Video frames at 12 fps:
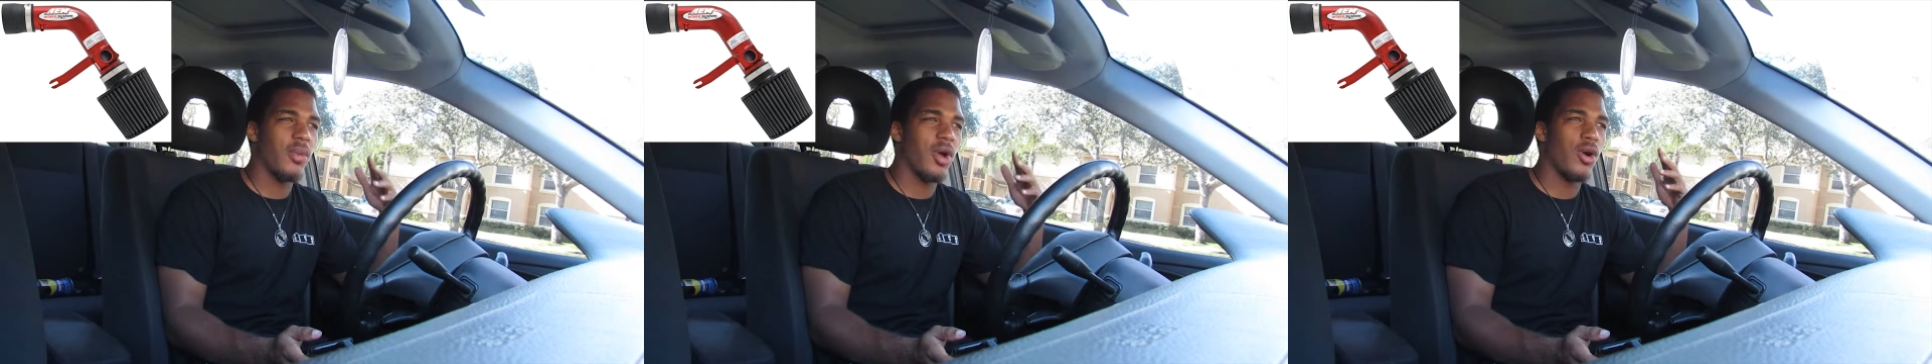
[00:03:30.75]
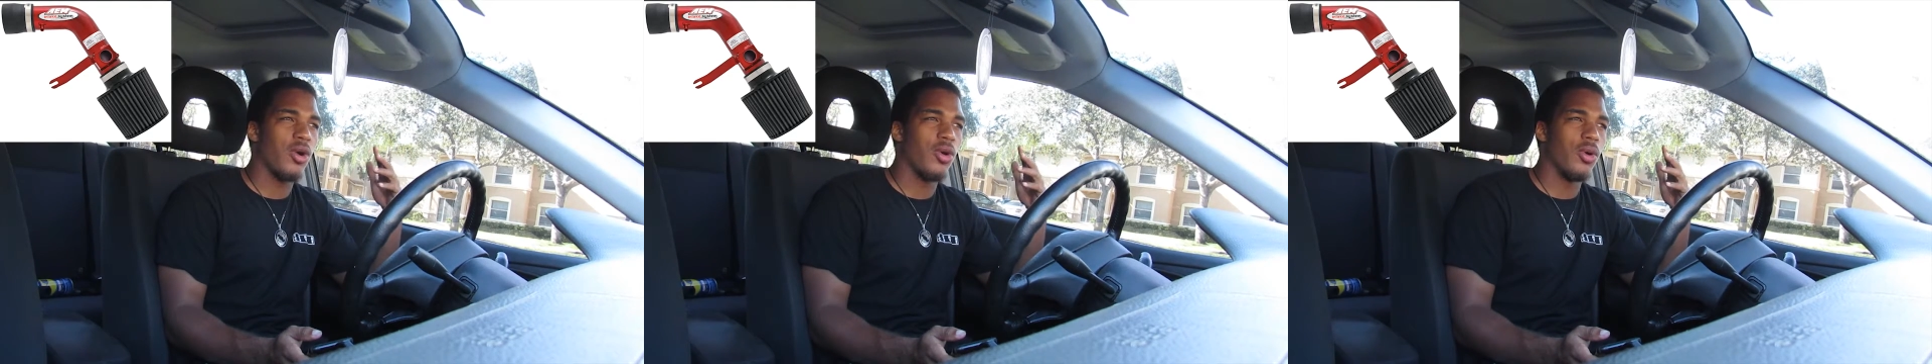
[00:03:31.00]

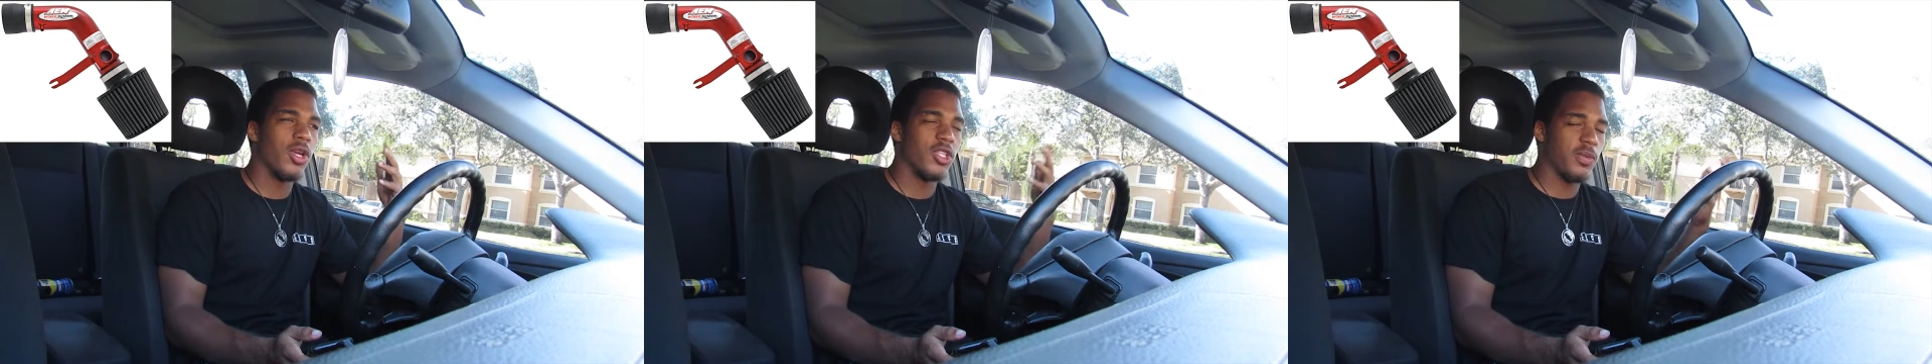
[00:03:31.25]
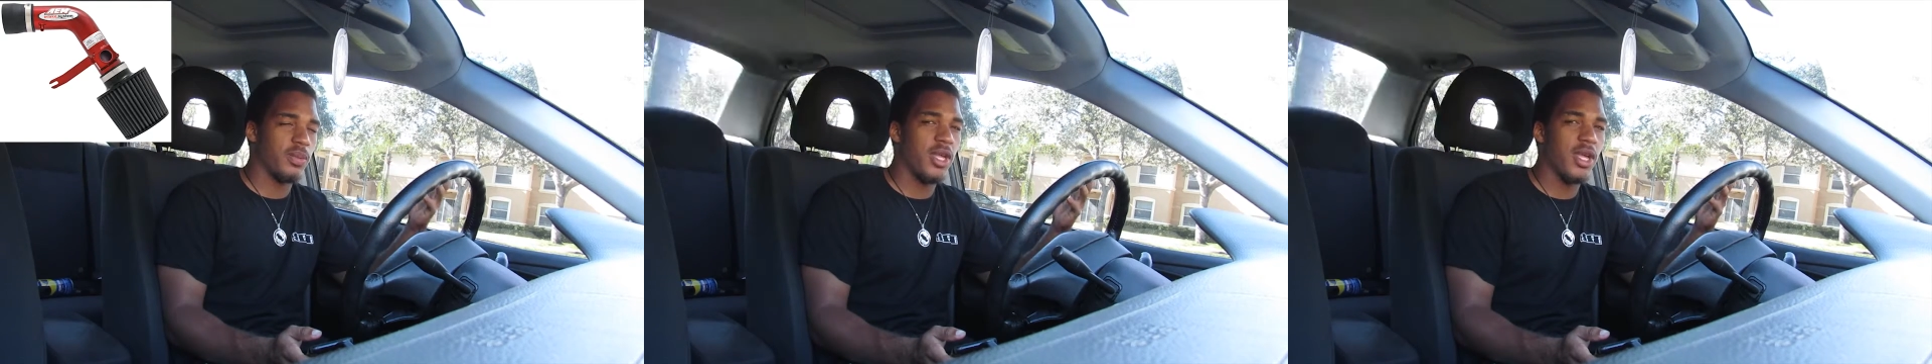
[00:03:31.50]
I'll
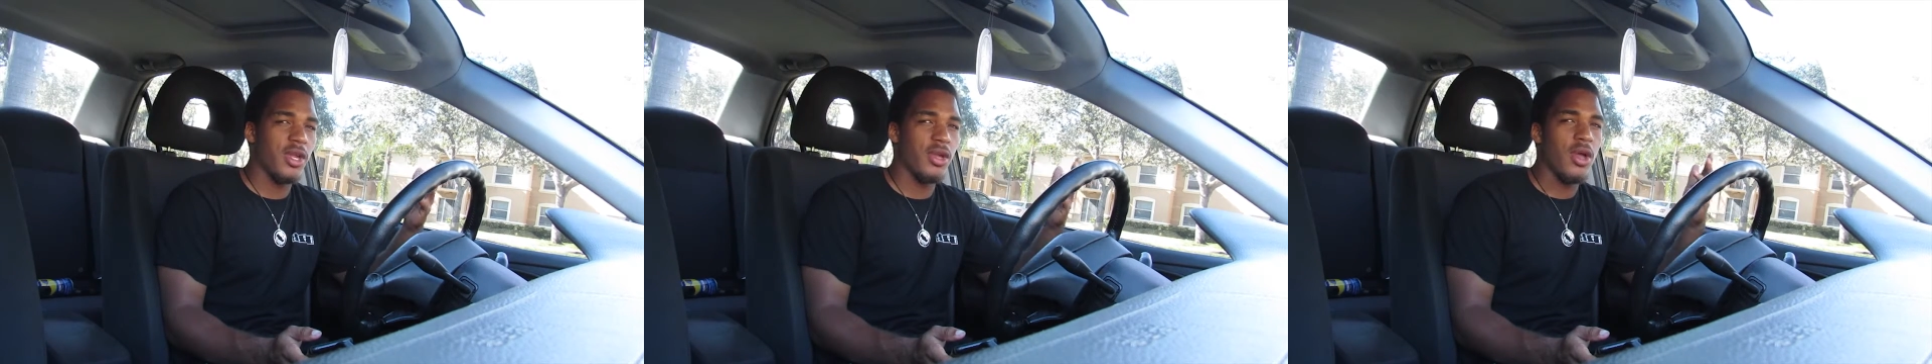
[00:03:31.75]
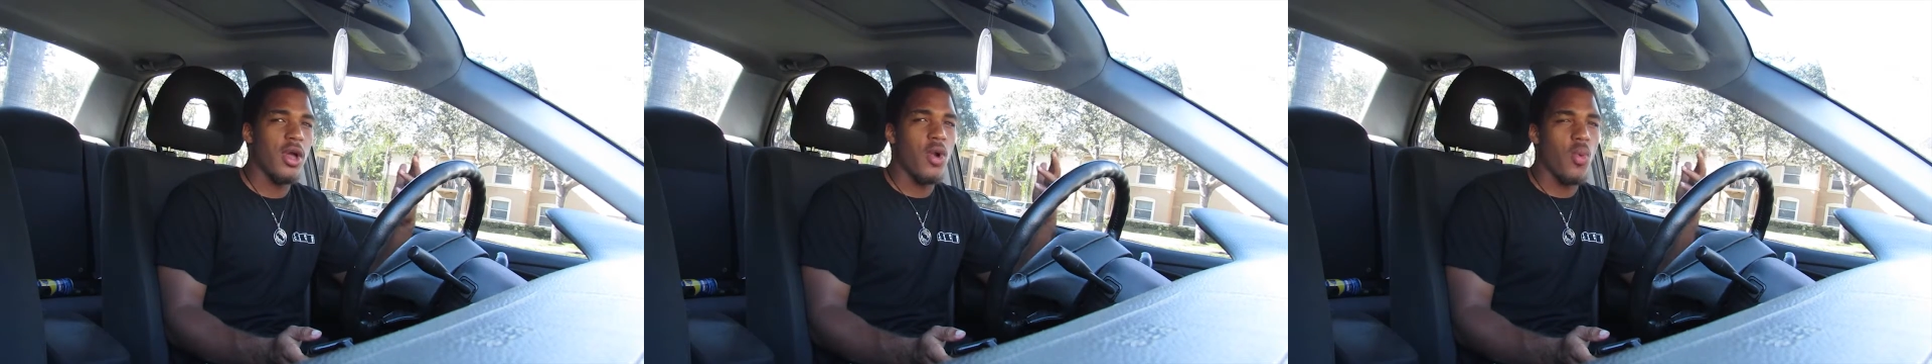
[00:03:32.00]
explain
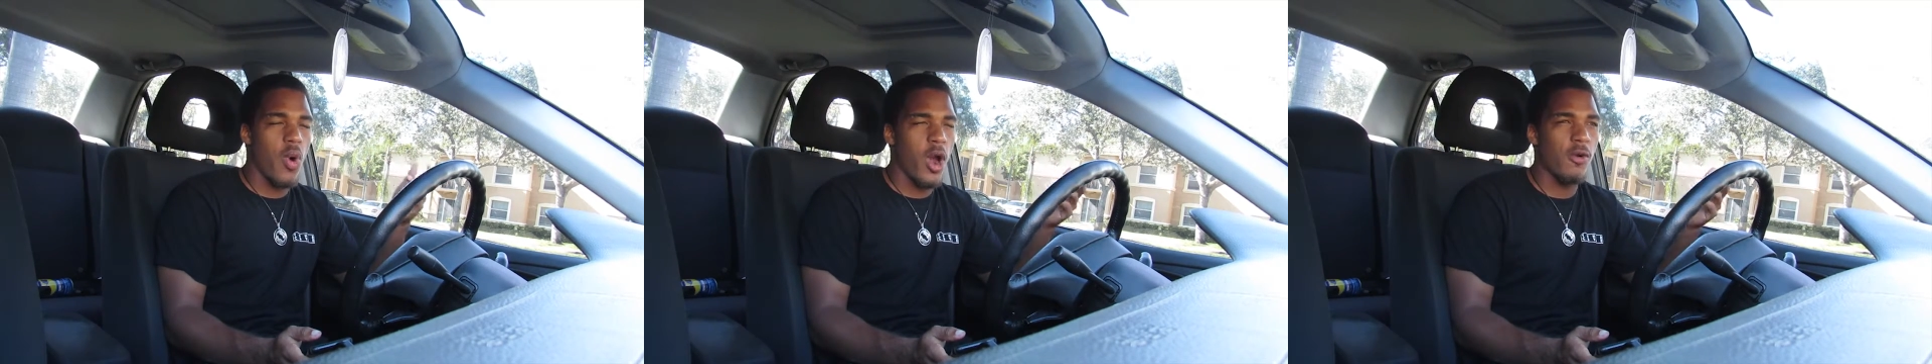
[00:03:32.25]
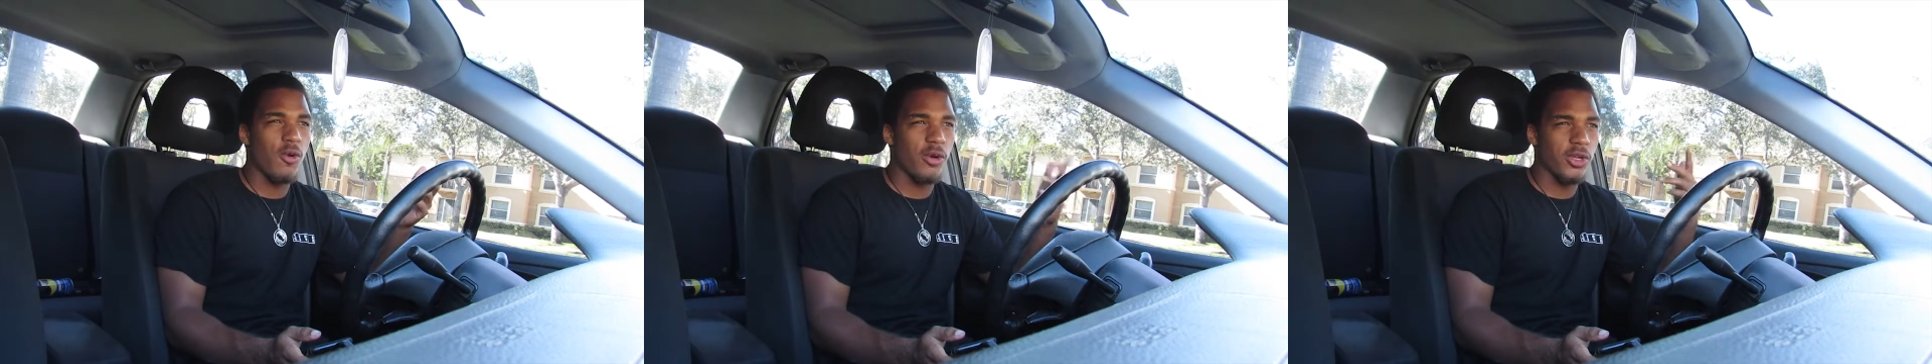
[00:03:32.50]
why
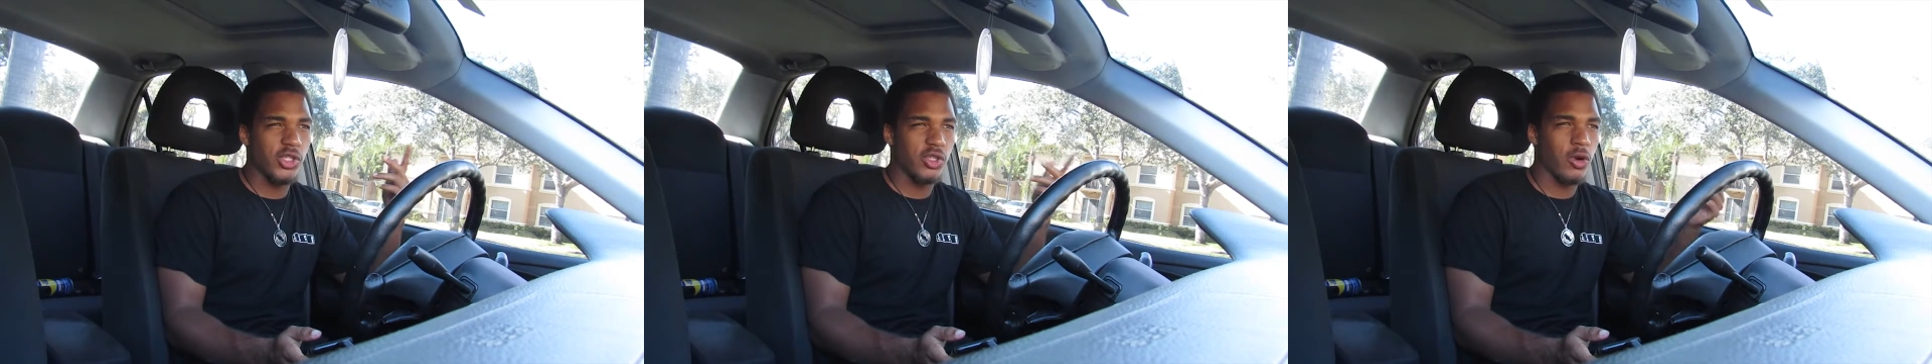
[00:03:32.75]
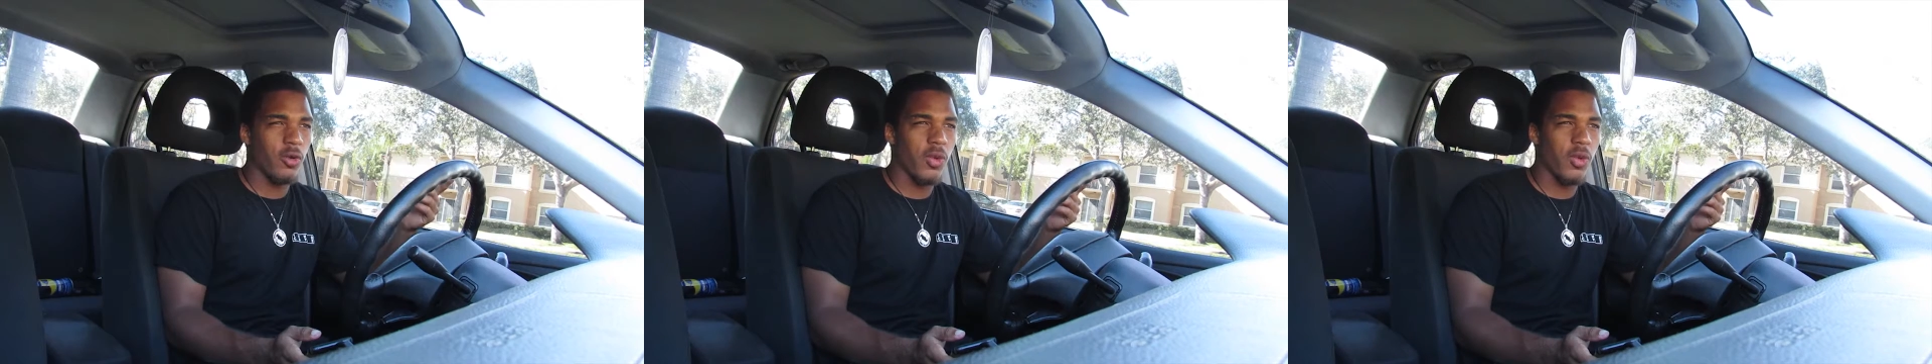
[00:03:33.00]
I'm going short